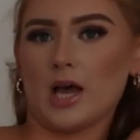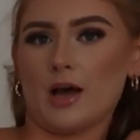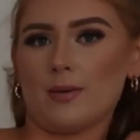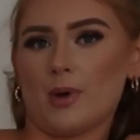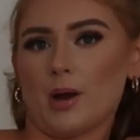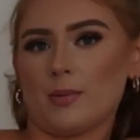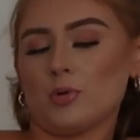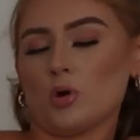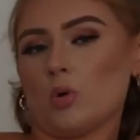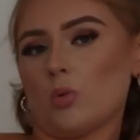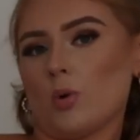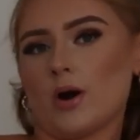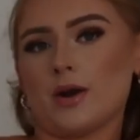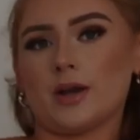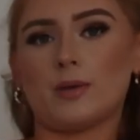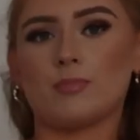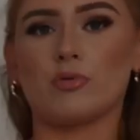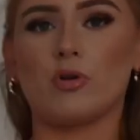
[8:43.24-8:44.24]
Um, I'm not
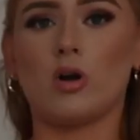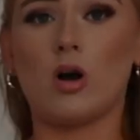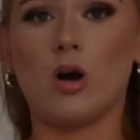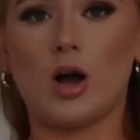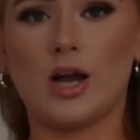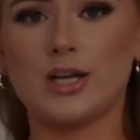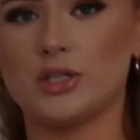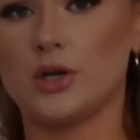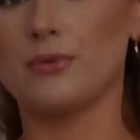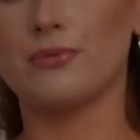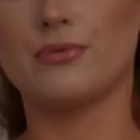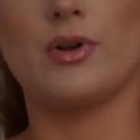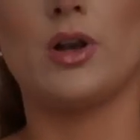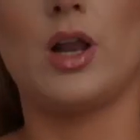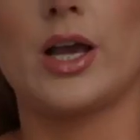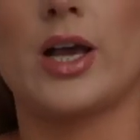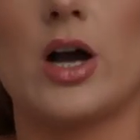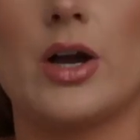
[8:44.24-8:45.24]
wearing a bra. I don't
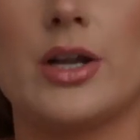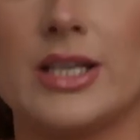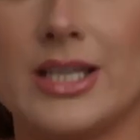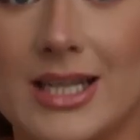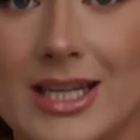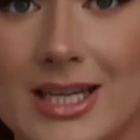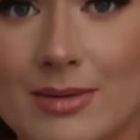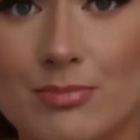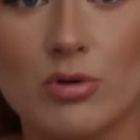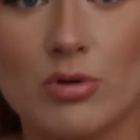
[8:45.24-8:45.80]
feel like I'd need a